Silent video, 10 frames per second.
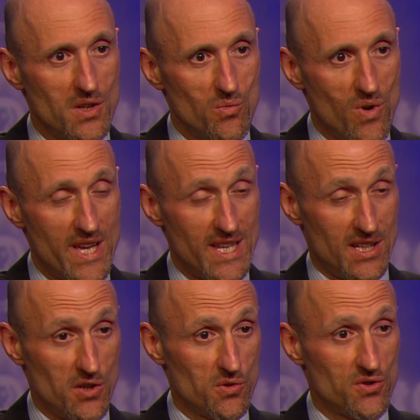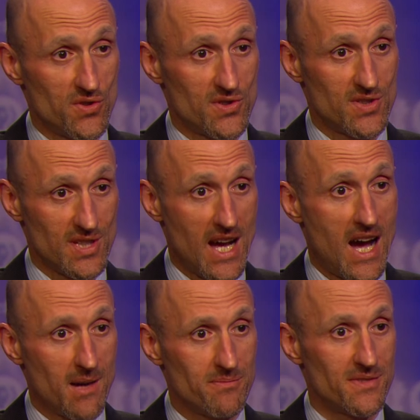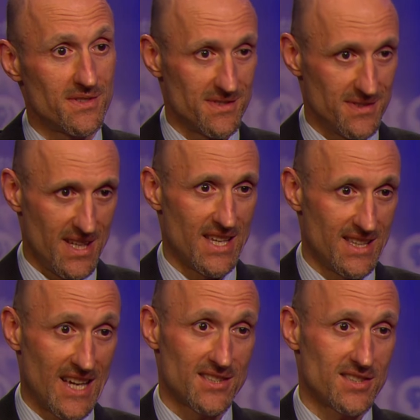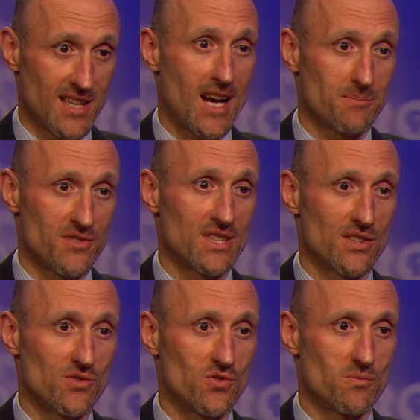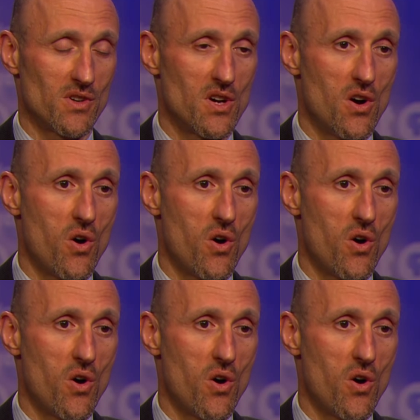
when it goes to stop, and that stops in the tumor.